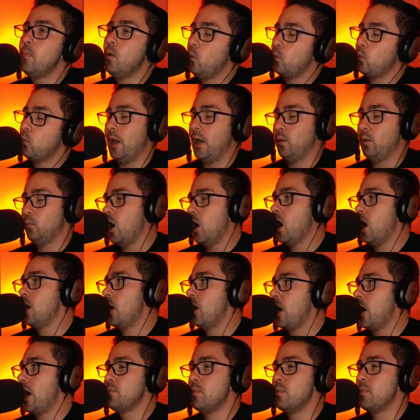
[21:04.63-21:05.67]
okay. Well,
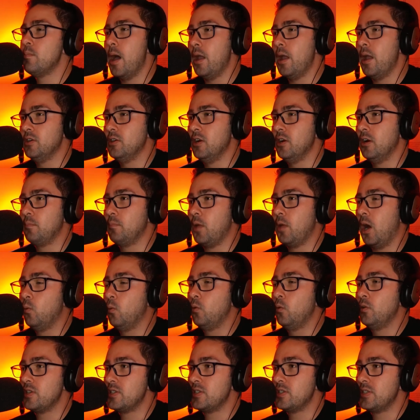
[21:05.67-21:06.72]
I am a manager. I
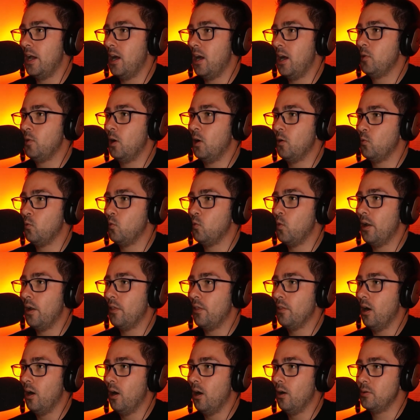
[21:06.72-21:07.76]
wouldn't say I'm not running
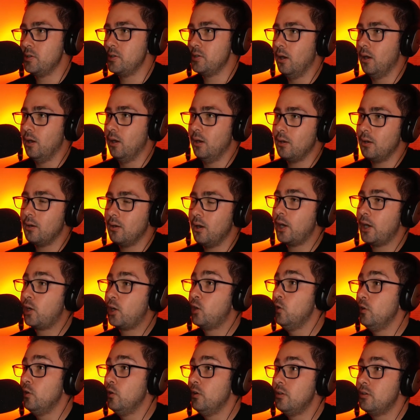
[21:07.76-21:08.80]
the whole show. I
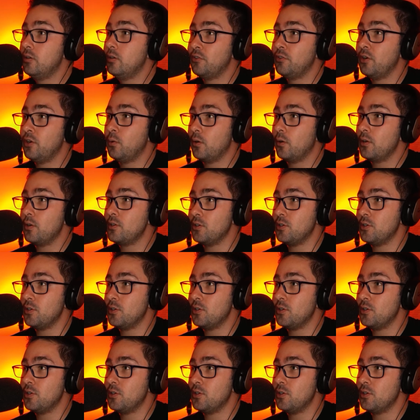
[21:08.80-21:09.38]
could if I wanted to,